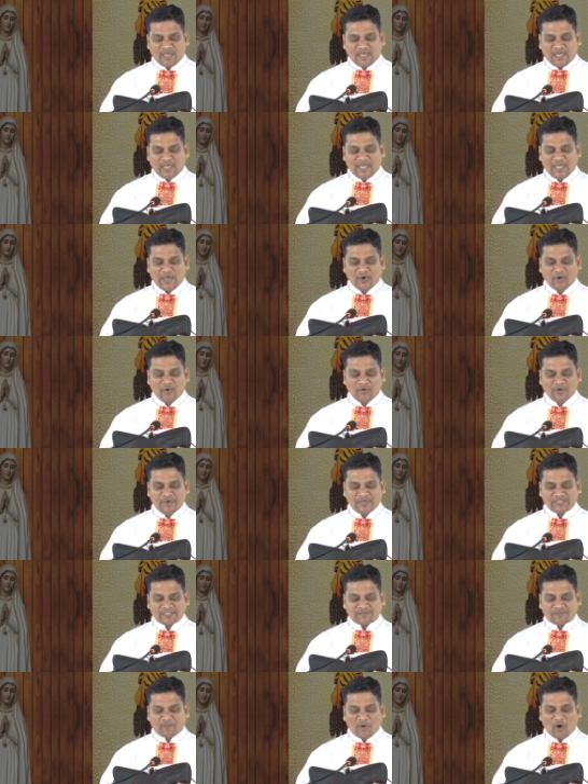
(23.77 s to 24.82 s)
He who
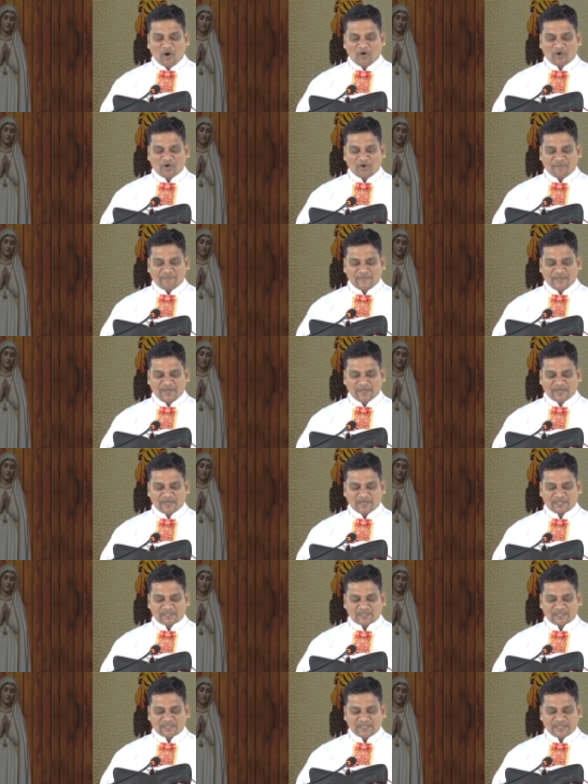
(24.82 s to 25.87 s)
is born of the
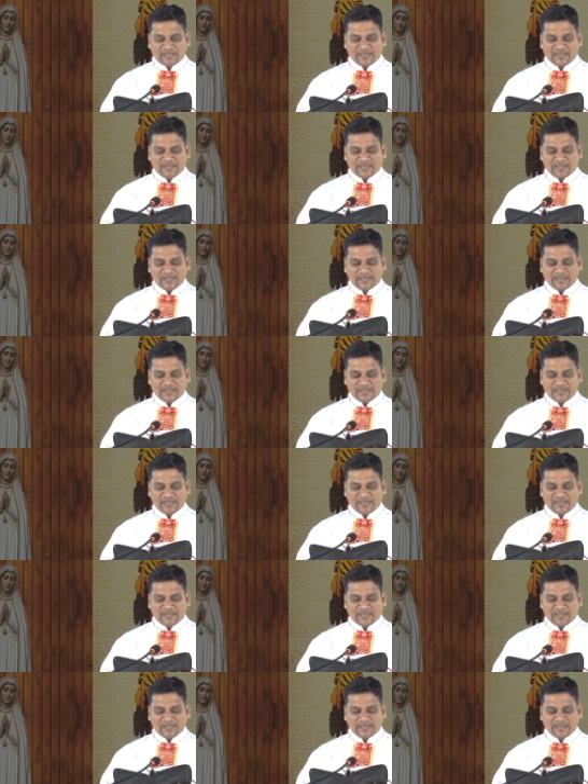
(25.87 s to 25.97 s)
earth